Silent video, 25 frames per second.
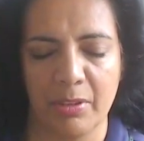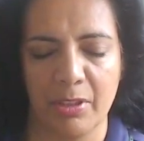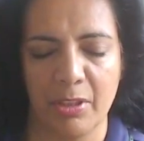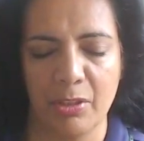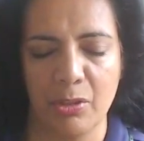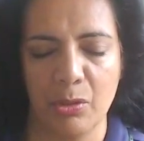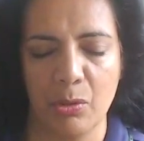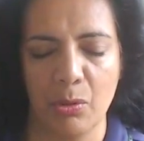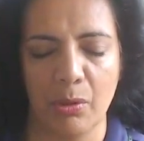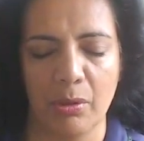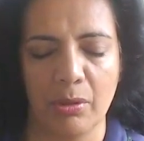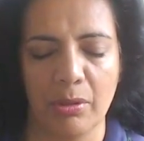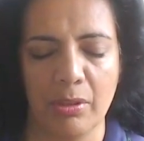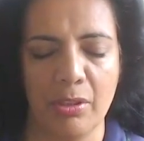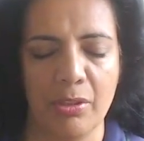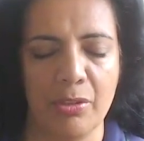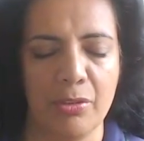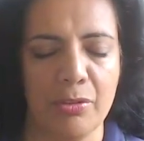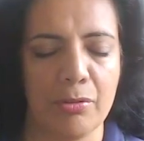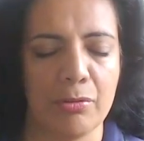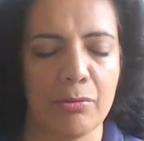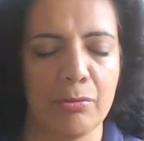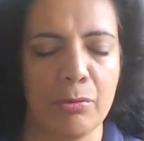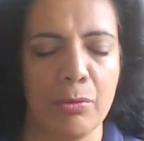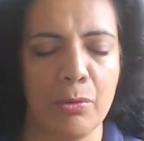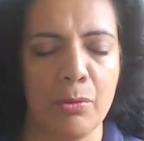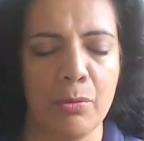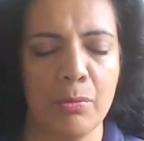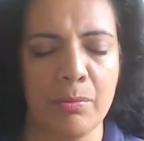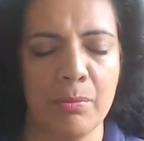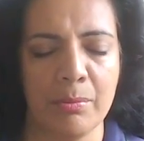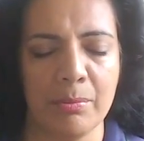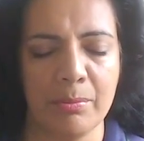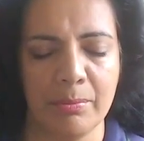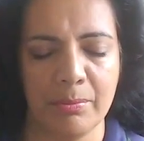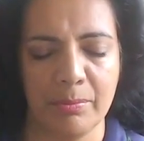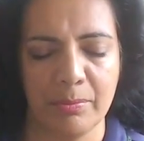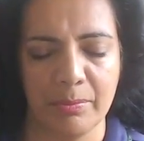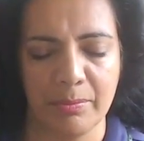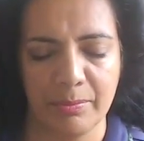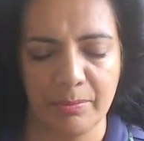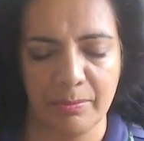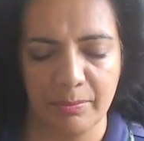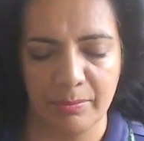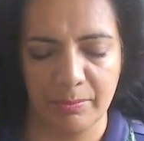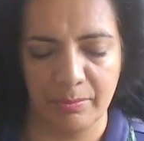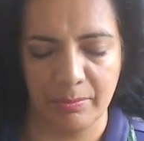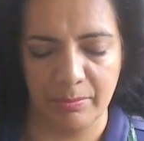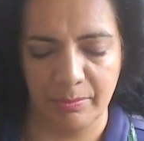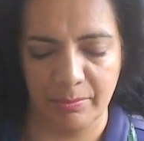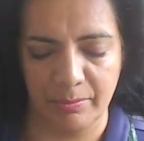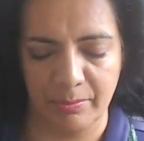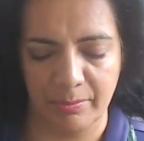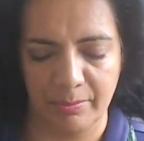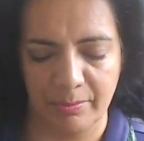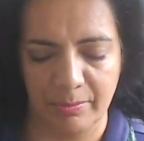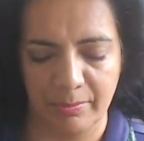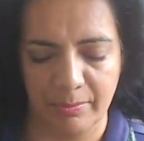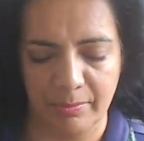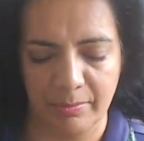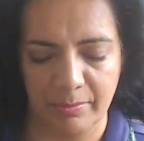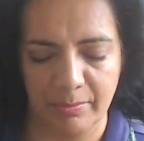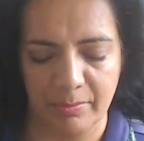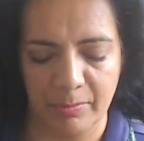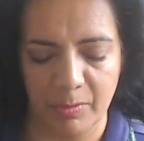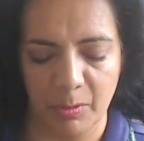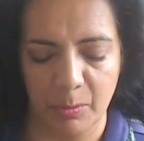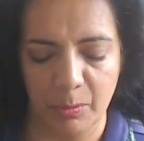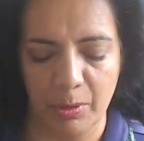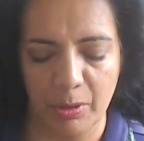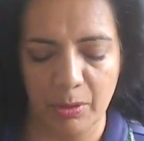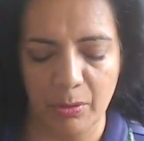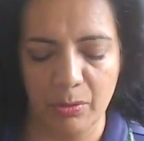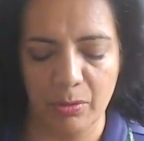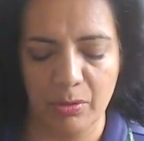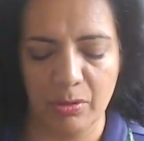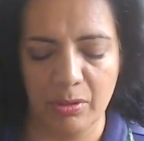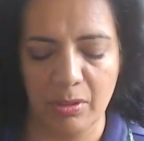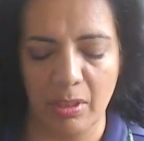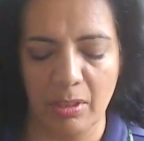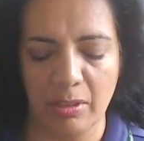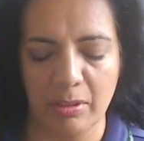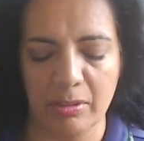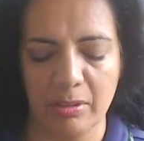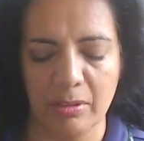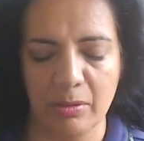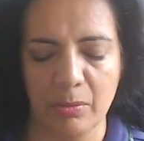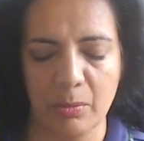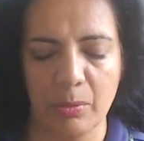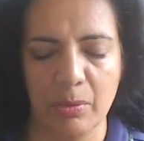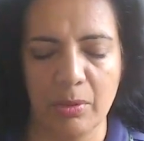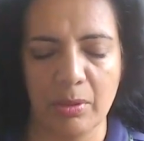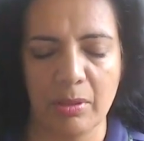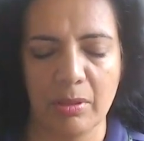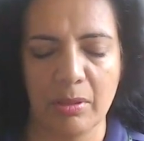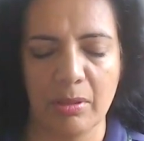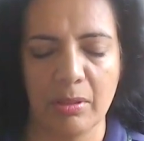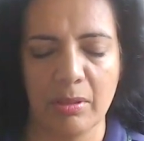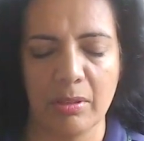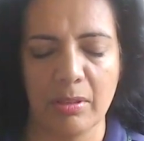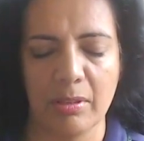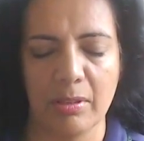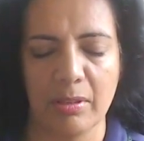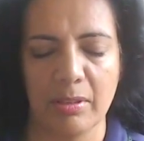And you are in your room where you started with,